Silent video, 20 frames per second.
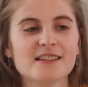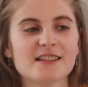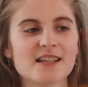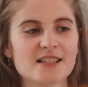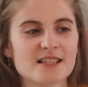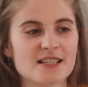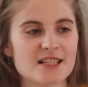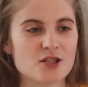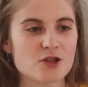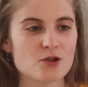a
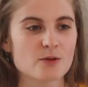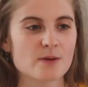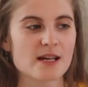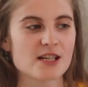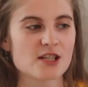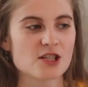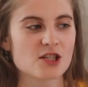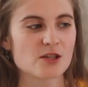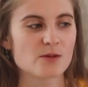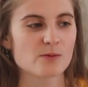
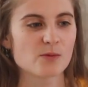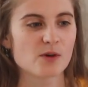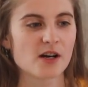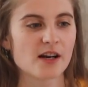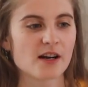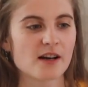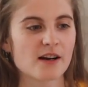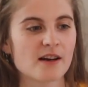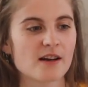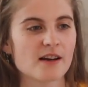situation
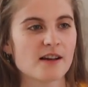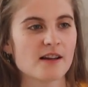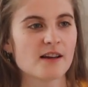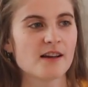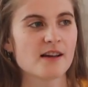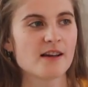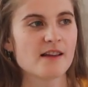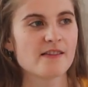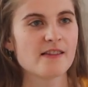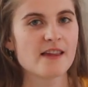where
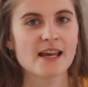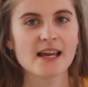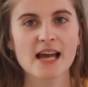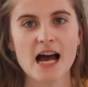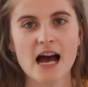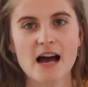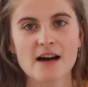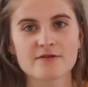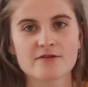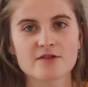they
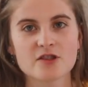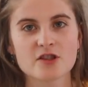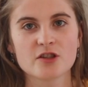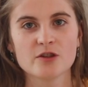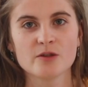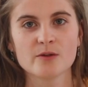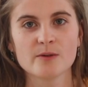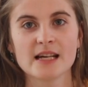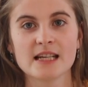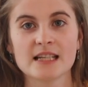have
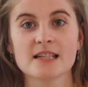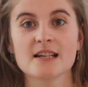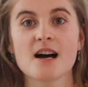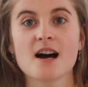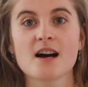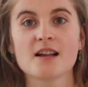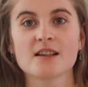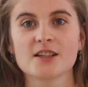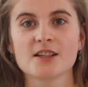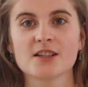to
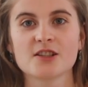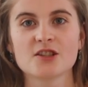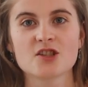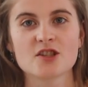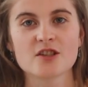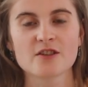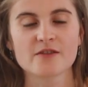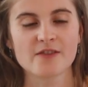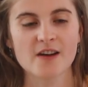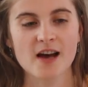acknowledge
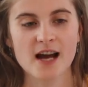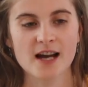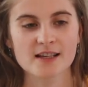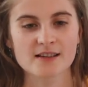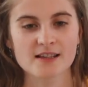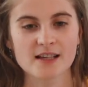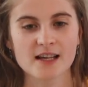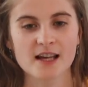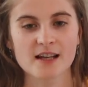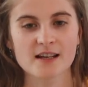the
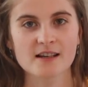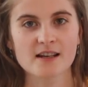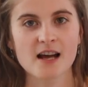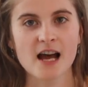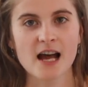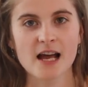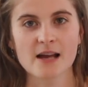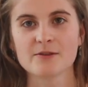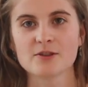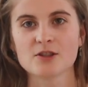fact that
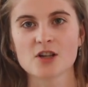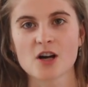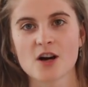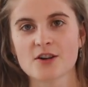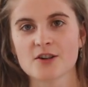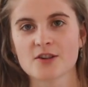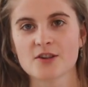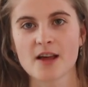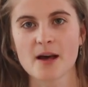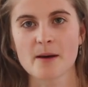I have a
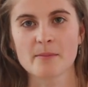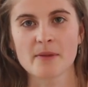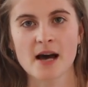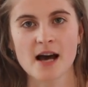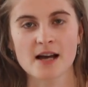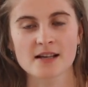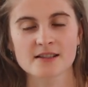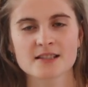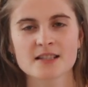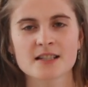daughter that
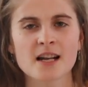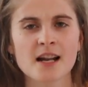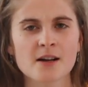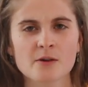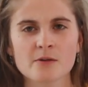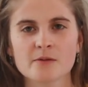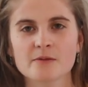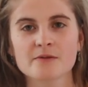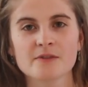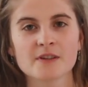passed. And I
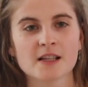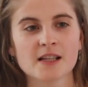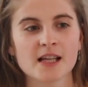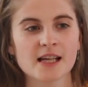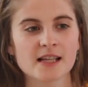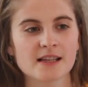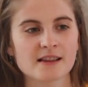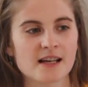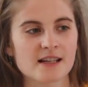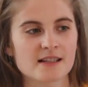don't feel
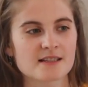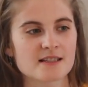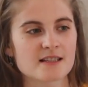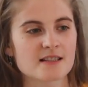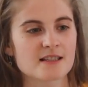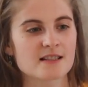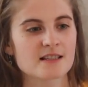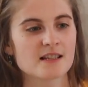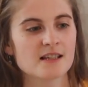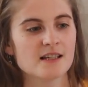like
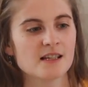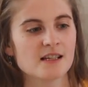that's